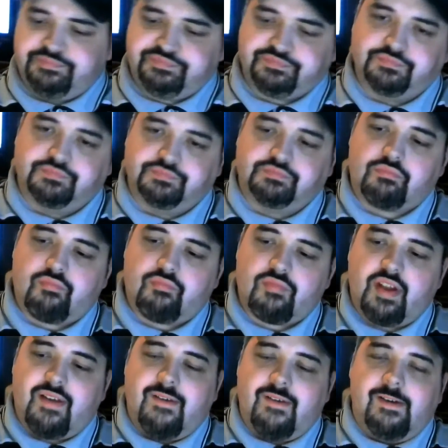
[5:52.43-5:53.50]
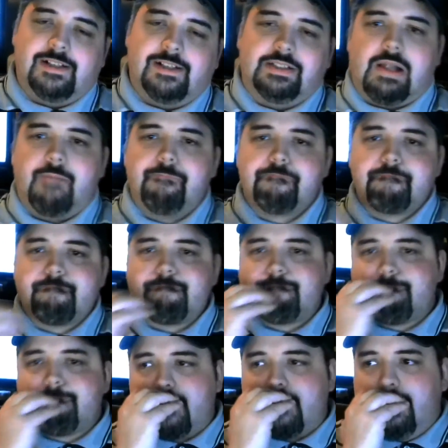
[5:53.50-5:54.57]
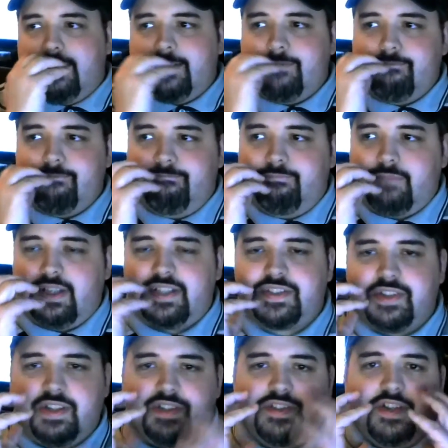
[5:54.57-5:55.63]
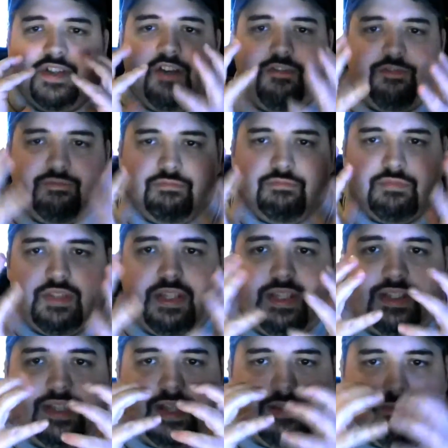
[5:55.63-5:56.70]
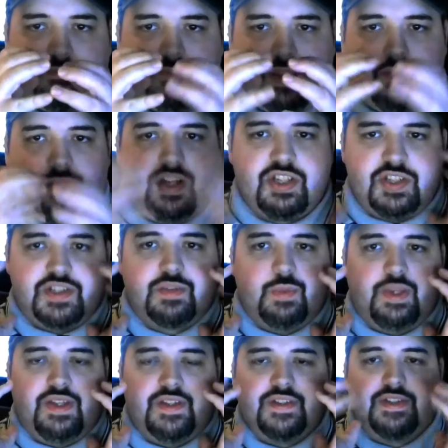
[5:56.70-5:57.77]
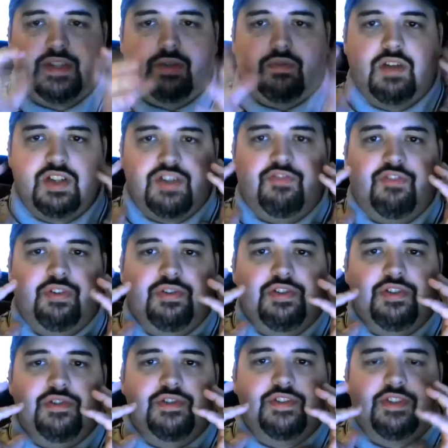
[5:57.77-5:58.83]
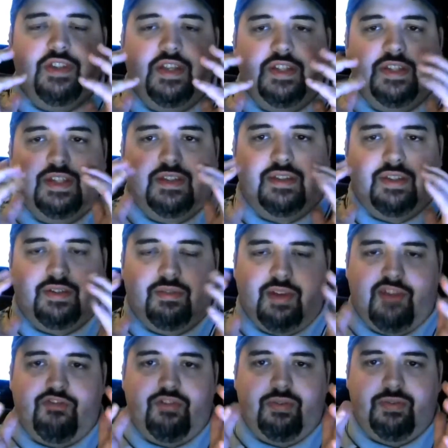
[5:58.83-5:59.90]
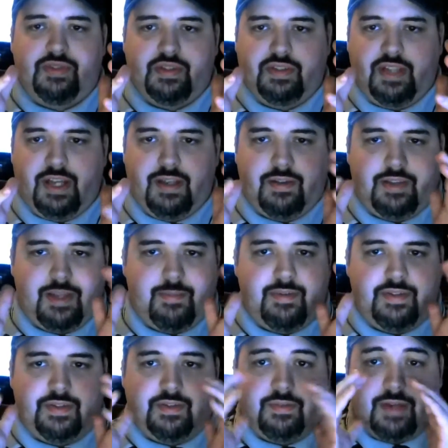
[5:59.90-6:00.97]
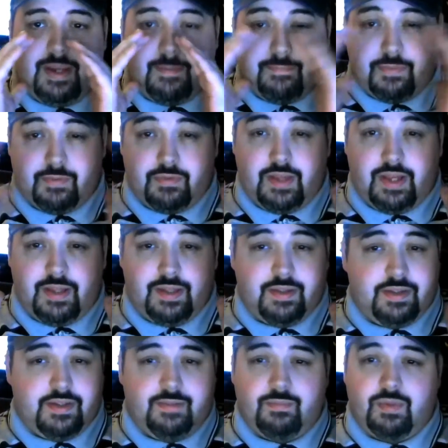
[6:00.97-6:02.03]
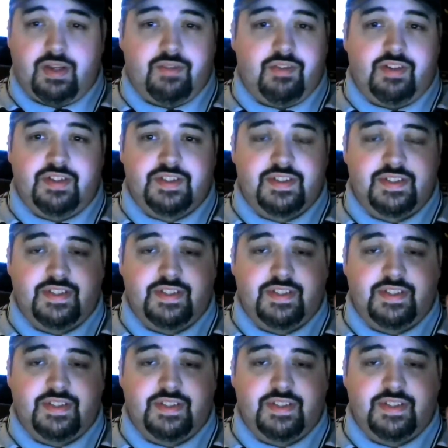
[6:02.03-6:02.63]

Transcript: Hmm. It it starts off. You get that rush of sweetness, that rush of fruit juice. You get the grapefruit, the lemon, the grape, the whatever else is